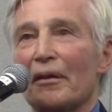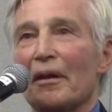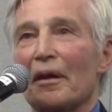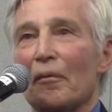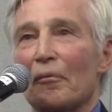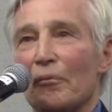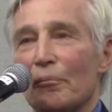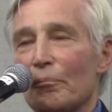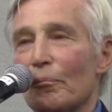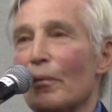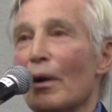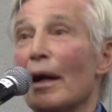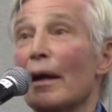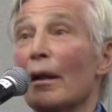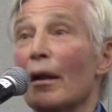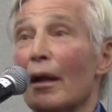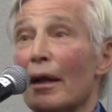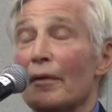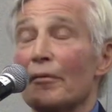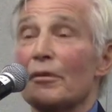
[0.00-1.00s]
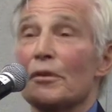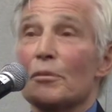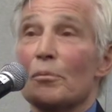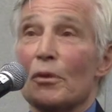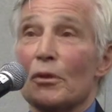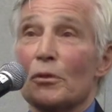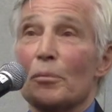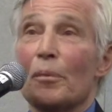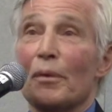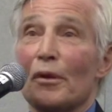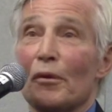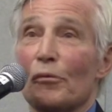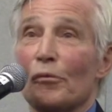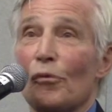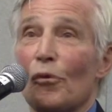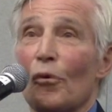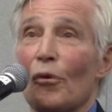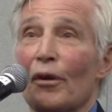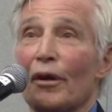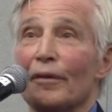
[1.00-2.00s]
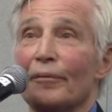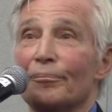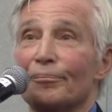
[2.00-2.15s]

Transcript: and my life is much better for it.